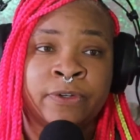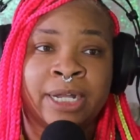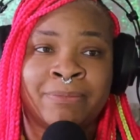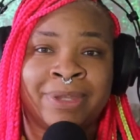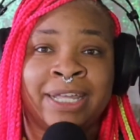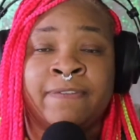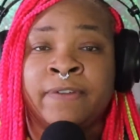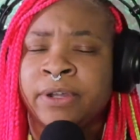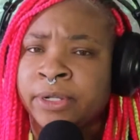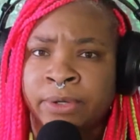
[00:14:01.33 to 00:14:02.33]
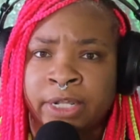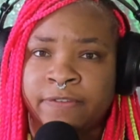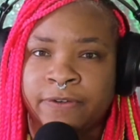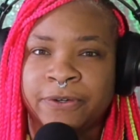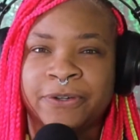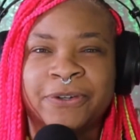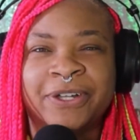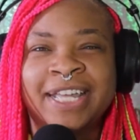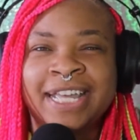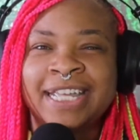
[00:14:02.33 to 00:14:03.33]
I'm like very grateful
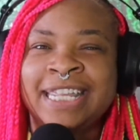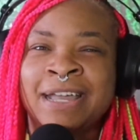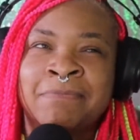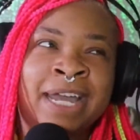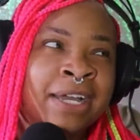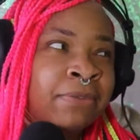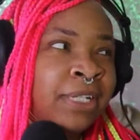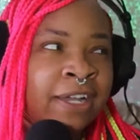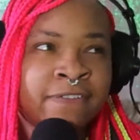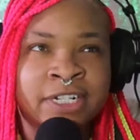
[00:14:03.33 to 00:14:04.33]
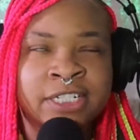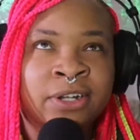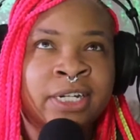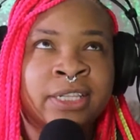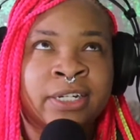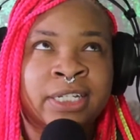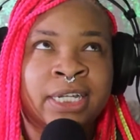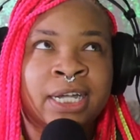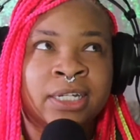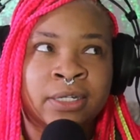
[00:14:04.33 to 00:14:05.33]
that back when I first started learning
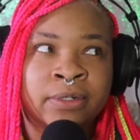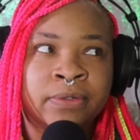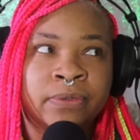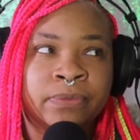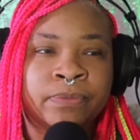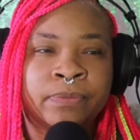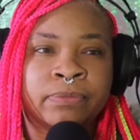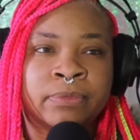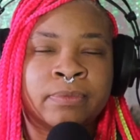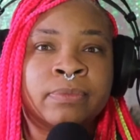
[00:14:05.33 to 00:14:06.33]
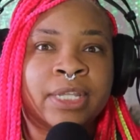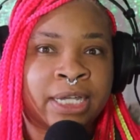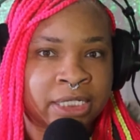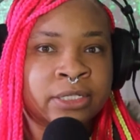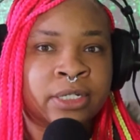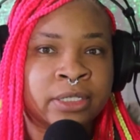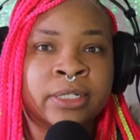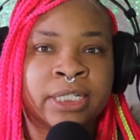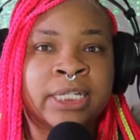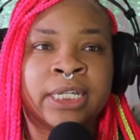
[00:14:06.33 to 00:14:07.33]
how to code, I started
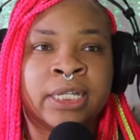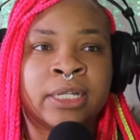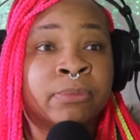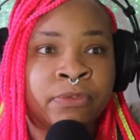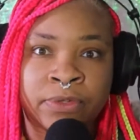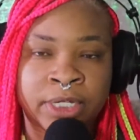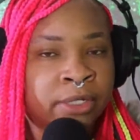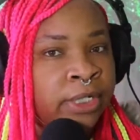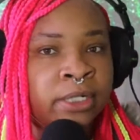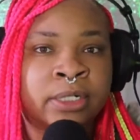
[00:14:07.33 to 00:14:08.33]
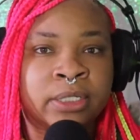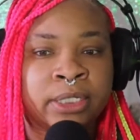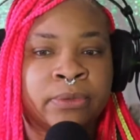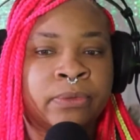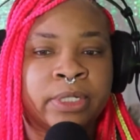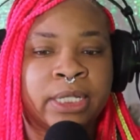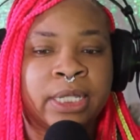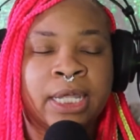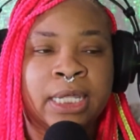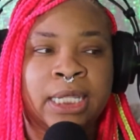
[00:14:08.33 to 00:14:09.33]
learning GitHub very early on,
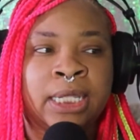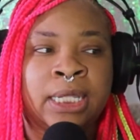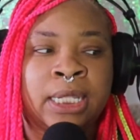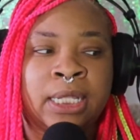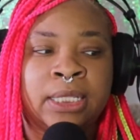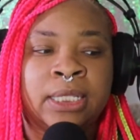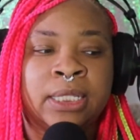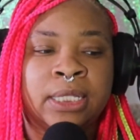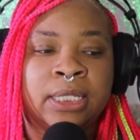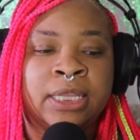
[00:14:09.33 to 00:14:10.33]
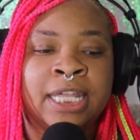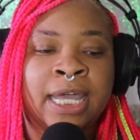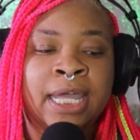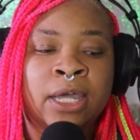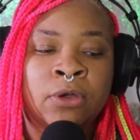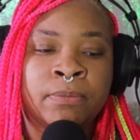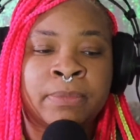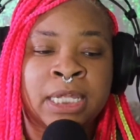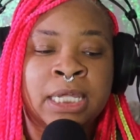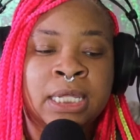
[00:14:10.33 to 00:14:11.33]
and that helped
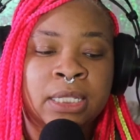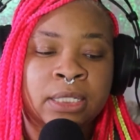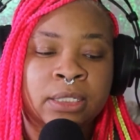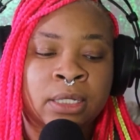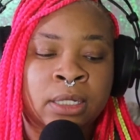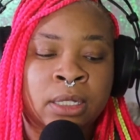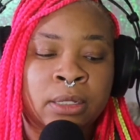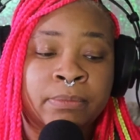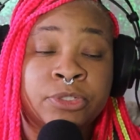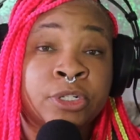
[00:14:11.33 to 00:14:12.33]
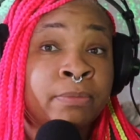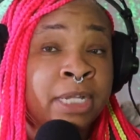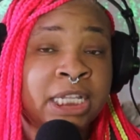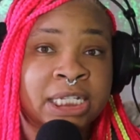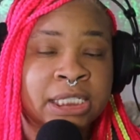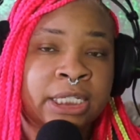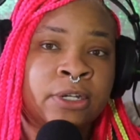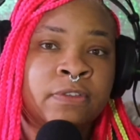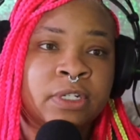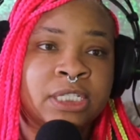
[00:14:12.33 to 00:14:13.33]
me tremendously
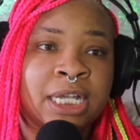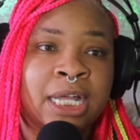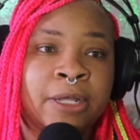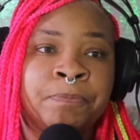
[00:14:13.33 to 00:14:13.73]
over time.